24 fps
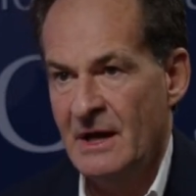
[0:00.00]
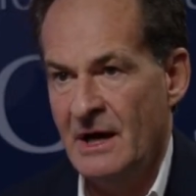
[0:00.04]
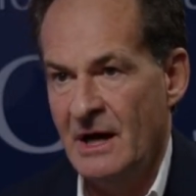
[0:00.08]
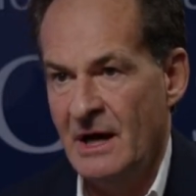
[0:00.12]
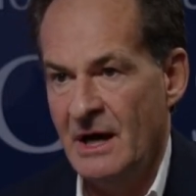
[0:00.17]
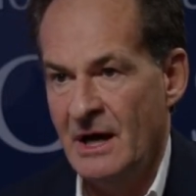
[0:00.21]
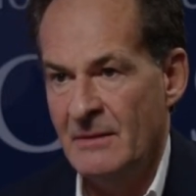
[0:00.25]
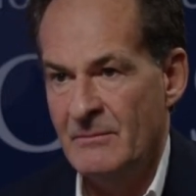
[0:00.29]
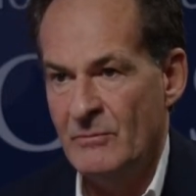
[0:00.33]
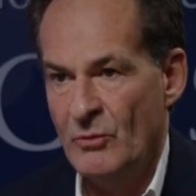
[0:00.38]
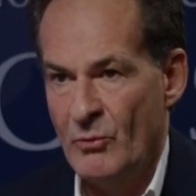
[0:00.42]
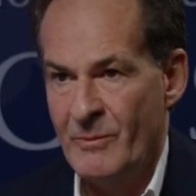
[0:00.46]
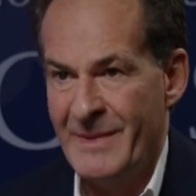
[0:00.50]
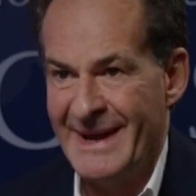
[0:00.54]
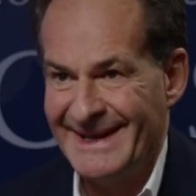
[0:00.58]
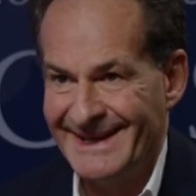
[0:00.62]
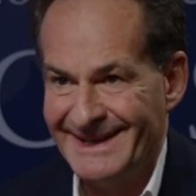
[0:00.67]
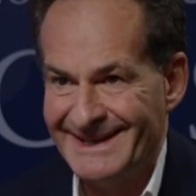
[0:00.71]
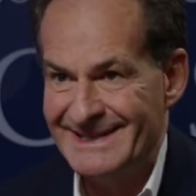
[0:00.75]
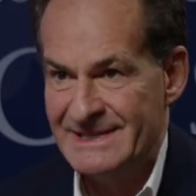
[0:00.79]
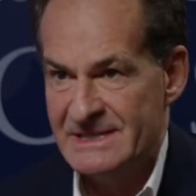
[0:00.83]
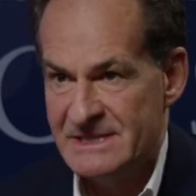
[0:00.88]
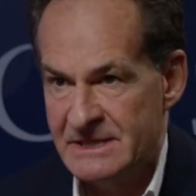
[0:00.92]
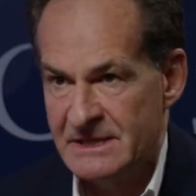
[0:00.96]
um, or make
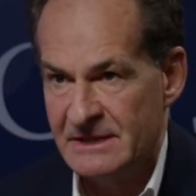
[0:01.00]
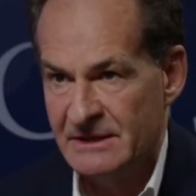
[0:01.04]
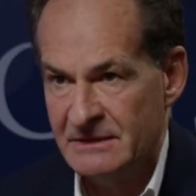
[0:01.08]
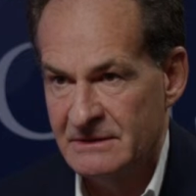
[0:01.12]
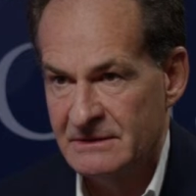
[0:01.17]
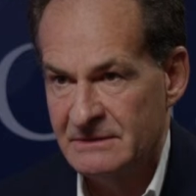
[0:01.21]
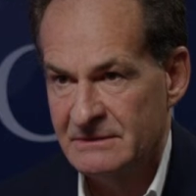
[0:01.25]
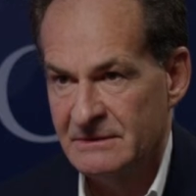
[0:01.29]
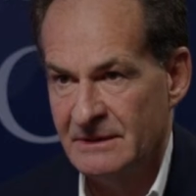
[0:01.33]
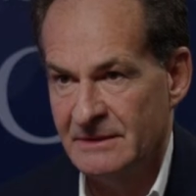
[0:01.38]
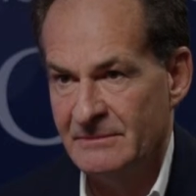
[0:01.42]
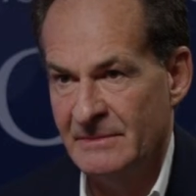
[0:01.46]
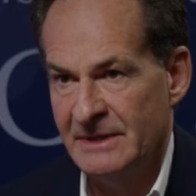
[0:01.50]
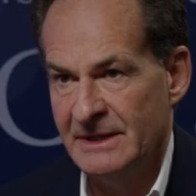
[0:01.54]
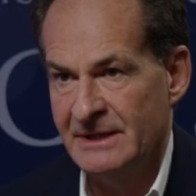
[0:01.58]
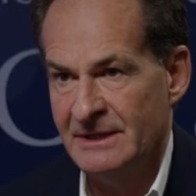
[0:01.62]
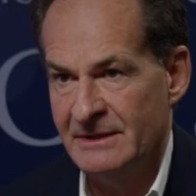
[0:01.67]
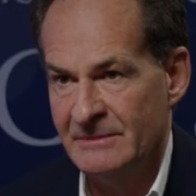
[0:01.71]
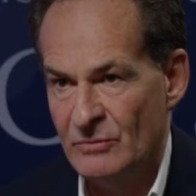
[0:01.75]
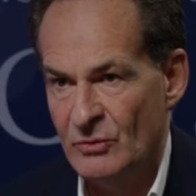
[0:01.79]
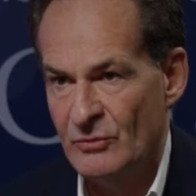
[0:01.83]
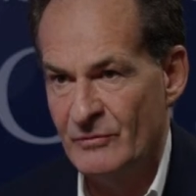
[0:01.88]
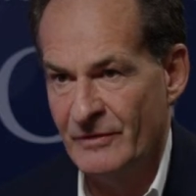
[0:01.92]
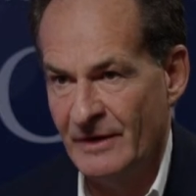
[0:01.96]
it easier and make
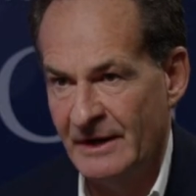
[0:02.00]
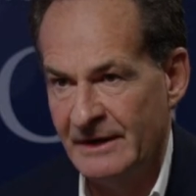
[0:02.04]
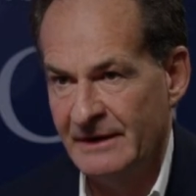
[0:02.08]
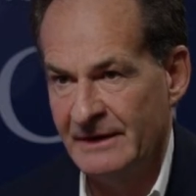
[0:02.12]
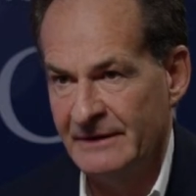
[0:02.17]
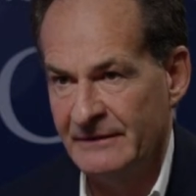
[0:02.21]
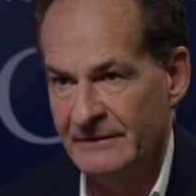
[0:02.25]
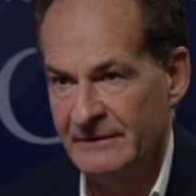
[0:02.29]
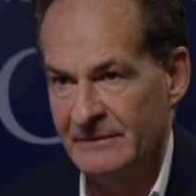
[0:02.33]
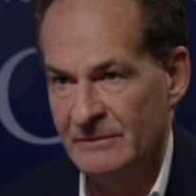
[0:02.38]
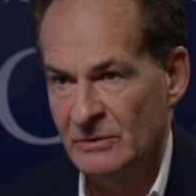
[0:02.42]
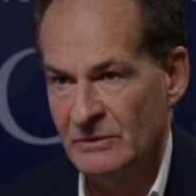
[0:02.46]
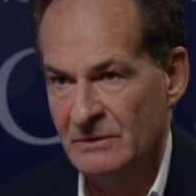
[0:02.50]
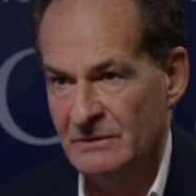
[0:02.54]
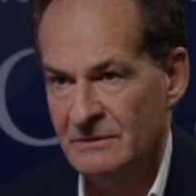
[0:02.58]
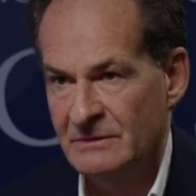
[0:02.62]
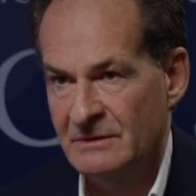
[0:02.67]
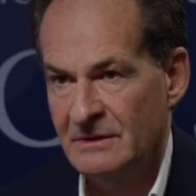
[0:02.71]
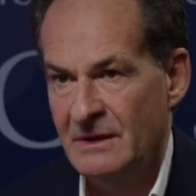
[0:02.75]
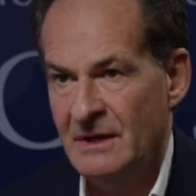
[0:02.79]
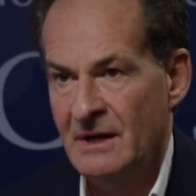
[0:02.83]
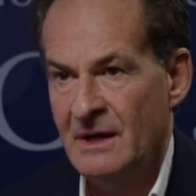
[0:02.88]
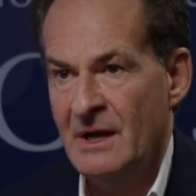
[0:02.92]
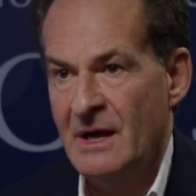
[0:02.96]
it more financeable.
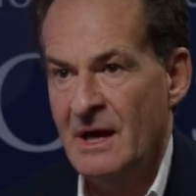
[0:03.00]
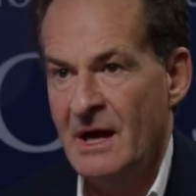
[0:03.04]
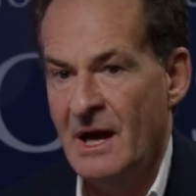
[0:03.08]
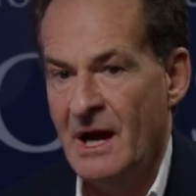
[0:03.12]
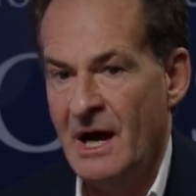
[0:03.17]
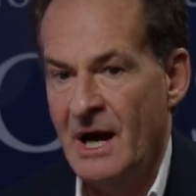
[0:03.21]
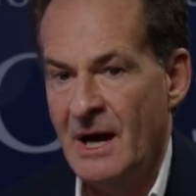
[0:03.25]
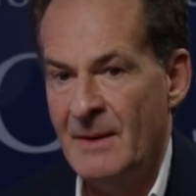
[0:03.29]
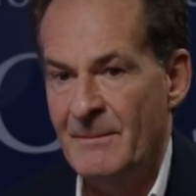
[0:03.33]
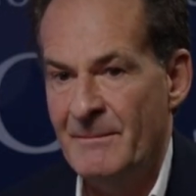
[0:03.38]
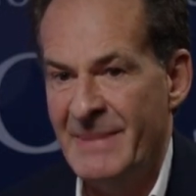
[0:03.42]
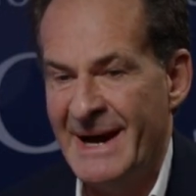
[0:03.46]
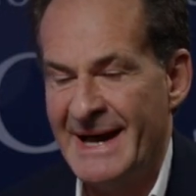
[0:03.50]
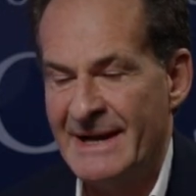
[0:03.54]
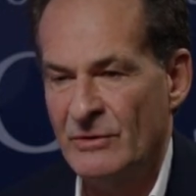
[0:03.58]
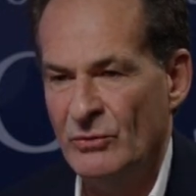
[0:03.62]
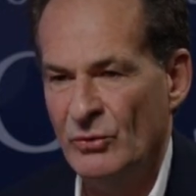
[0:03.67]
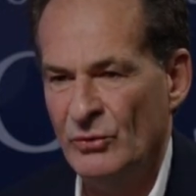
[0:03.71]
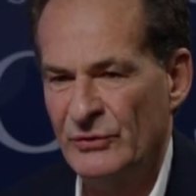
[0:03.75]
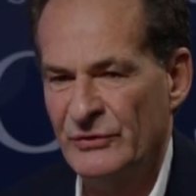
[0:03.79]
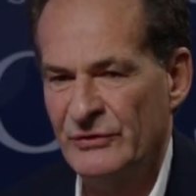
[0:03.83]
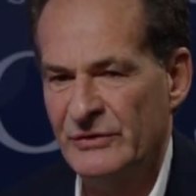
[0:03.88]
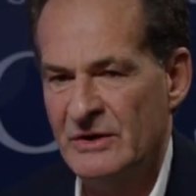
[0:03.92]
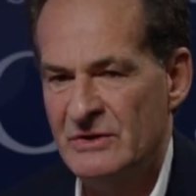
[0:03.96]
Um, but
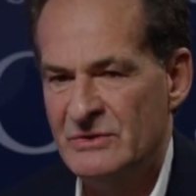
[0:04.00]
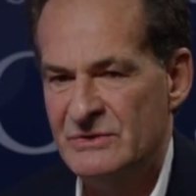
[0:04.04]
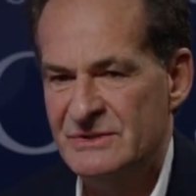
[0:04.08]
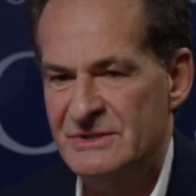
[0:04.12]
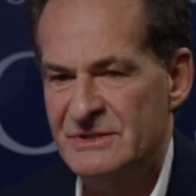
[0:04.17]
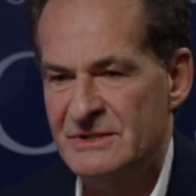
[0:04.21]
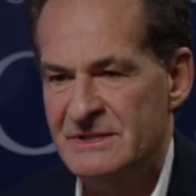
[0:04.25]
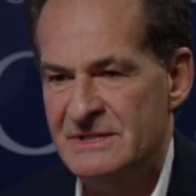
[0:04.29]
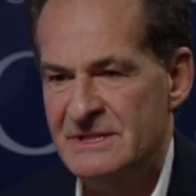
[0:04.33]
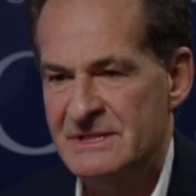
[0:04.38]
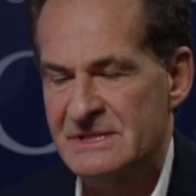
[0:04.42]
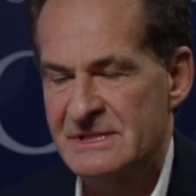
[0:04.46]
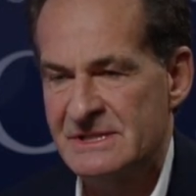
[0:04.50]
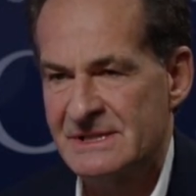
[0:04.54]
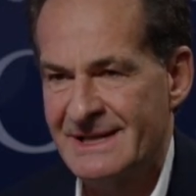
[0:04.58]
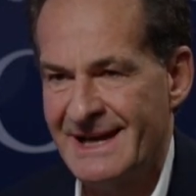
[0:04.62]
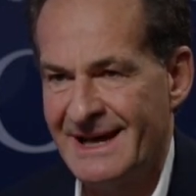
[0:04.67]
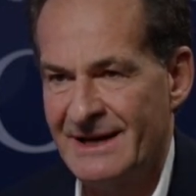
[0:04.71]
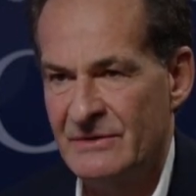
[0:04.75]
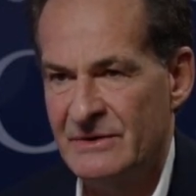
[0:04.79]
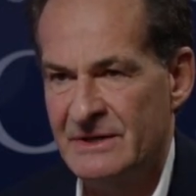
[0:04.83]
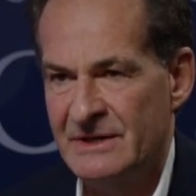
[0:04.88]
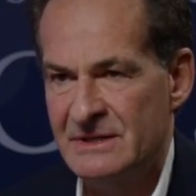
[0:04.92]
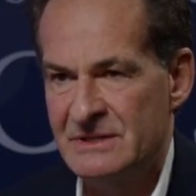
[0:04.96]
also to
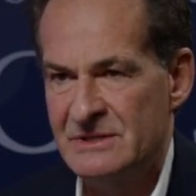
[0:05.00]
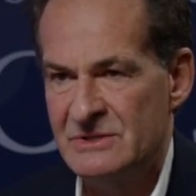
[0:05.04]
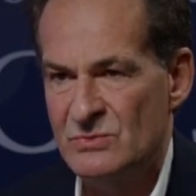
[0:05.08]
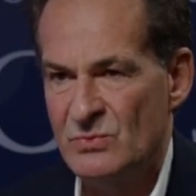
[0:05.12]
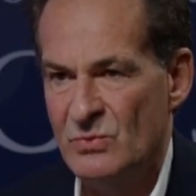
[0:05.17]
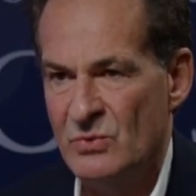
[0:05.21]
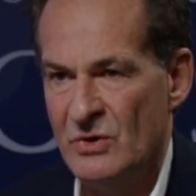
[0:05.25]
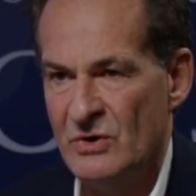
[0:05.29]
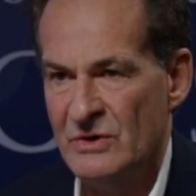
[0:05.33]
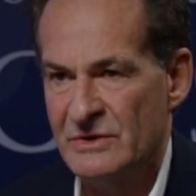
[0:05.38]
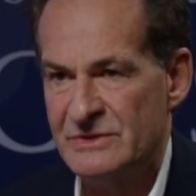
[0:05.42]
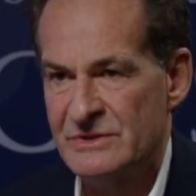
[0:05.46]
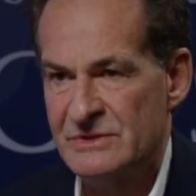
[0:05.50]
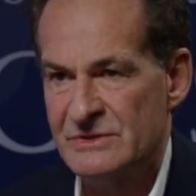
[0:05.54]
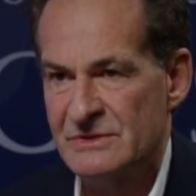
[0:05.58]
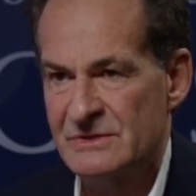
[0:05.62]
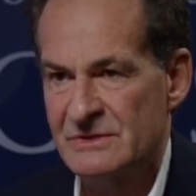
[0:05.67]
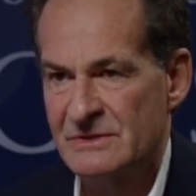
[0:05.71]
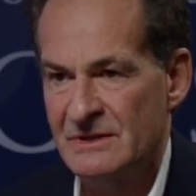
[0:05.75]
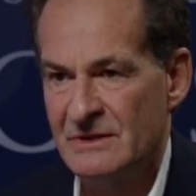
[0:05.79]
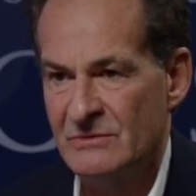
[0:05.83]
discourage what